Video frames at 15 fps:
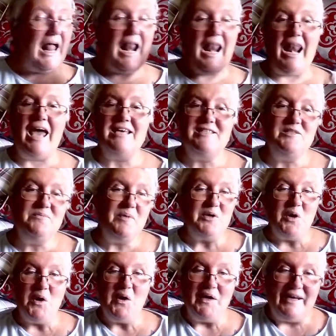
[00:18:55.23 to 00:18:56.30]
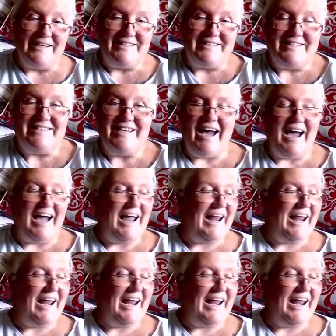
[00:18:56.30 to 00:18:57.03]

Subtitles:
Last but not least, I